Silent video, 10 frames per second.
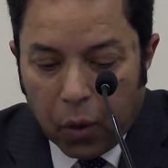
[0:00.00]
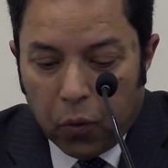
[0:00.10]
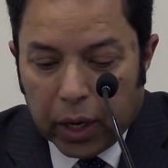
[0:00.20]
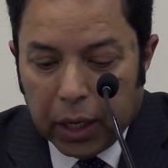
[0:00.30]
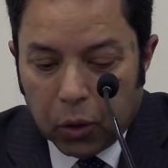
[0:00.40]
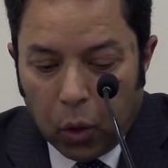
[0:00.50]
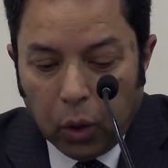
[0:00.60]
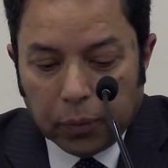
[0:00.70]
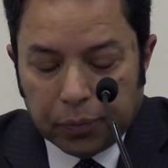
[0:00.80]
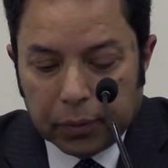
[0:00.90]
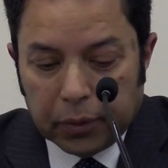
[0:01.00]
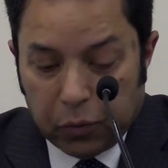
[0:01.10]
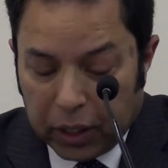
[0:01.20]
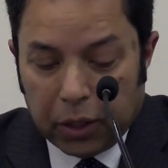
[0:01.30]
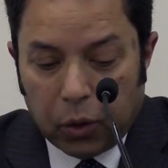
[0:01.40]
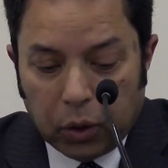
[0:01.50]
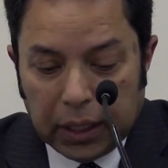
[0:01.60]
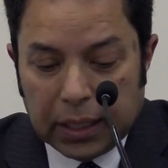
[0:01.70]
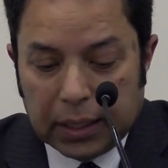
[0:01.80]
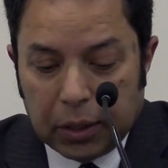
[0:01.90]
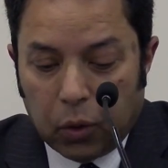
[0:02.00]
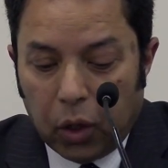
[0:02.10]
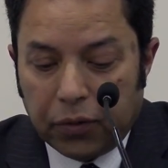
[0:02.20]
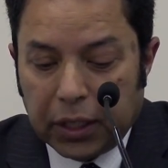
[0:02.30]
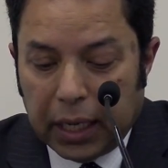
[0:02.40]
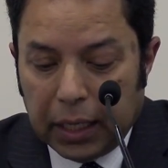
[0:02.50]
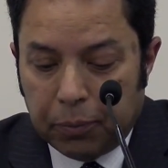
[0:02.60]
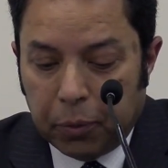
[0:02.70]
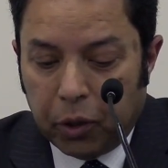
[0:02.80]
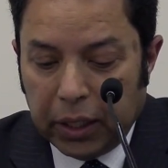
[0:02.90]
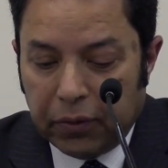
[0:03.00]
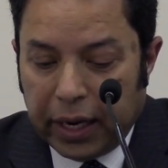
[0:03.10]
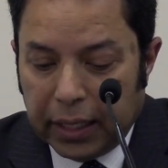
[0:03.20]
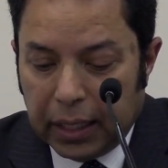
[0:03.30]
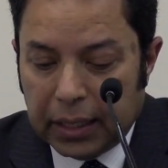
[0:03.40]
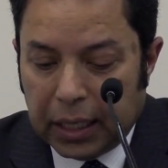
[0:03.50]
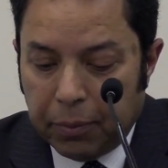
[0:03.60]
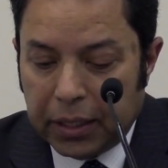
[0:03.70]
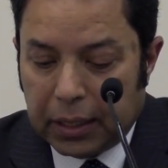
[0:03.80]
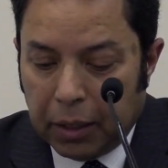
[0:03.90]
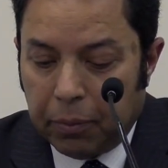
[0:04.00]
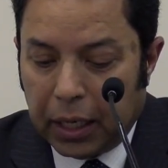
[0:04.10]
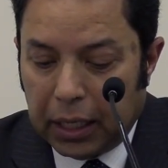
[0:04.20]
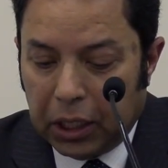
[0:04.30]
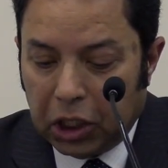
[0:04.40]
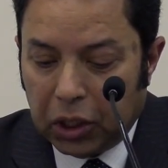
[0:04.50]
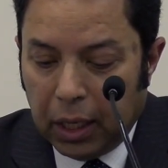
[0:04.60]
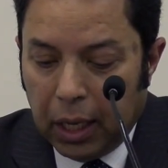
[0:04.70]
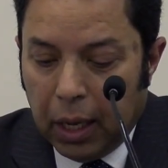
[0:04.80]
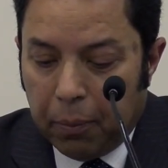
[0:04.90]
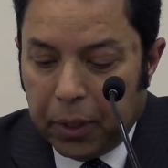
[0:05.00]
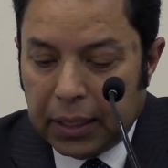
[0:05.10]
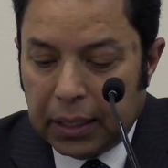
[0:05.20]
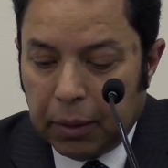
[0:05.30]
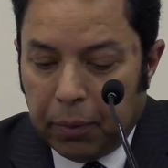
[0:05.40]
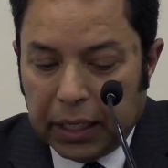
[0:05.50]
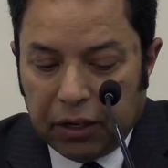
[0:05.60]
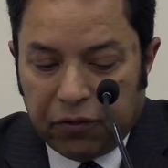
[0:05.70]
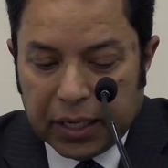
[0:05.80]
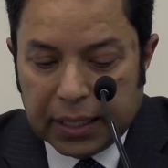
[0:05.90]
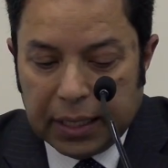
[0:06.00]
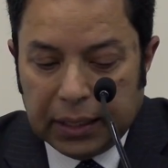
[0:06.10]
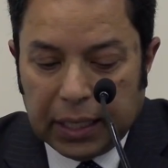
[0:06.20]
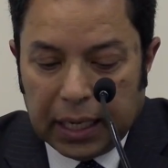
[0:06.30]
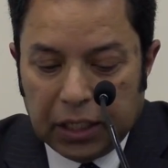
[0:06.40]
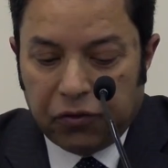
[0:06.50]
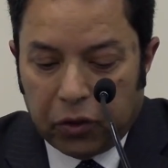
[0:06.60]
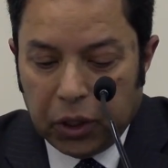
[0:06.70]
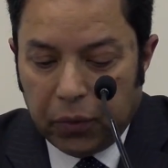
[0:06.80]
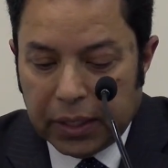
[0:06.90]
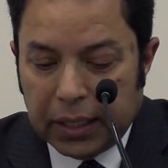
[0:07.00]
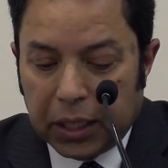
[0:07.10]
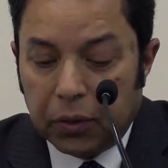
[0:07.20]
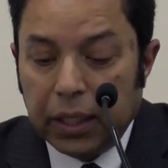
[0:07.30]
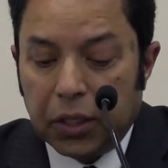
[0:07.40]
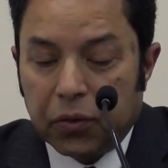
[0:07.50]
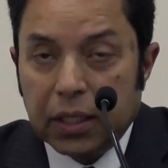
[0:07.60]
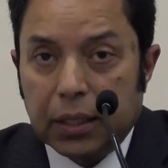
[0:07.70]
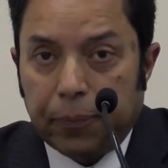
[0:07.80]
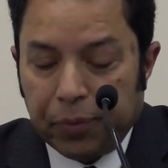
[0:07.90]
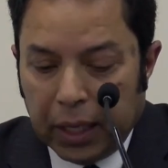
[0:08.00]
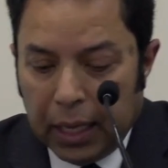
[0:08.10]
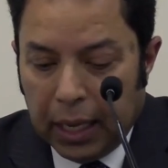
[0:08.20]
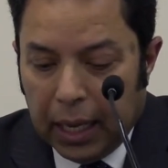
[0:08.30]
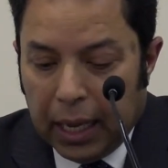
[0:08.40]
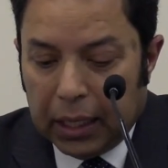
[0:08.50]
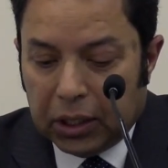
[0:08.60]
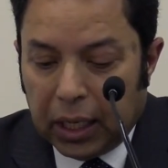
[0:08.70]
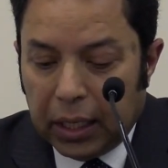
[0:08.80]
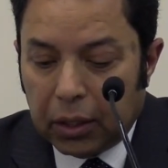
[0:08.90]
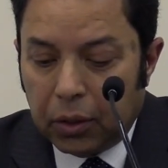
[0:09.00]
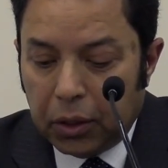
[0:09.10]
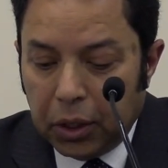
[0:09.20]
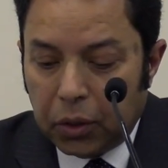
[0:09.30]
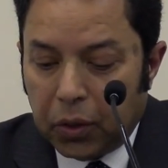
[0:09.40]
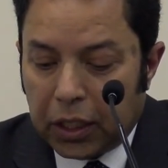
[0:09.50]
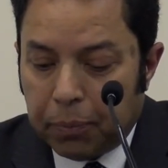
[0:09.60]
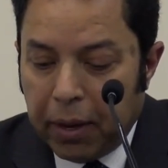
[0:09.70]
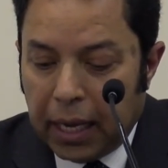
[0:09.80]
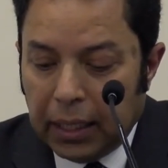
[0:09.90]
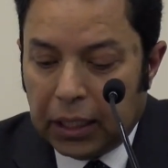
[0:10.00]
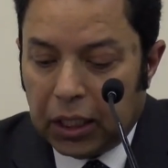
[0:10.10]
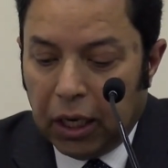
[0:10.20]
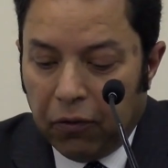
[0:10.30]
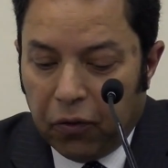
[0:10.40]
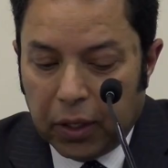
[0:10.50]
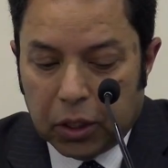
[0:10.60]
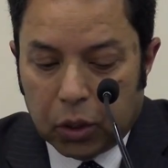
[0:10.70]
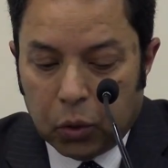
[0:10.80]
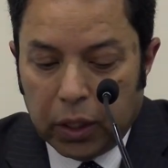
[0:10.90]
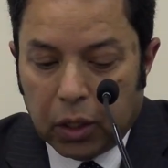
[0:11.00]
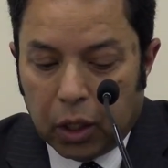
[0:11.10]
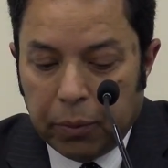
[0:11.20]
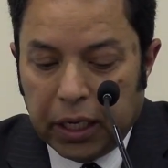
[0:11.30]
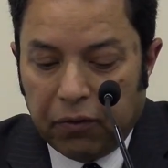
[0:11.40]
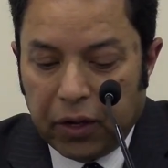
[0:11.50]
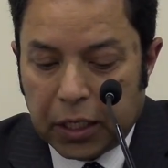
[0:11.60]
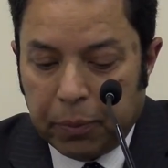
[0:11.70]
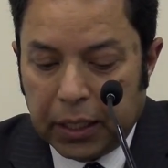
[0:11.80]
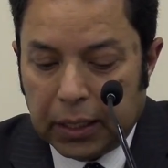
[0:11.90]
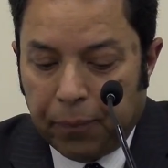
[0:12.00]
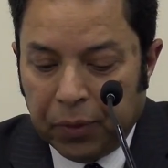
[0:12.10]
what I wrote is the role of China in promoting radical Islamists in Bangladesh presents a multifaceted challenge for U.S. security interests. As China continues to expand its influence through economic investments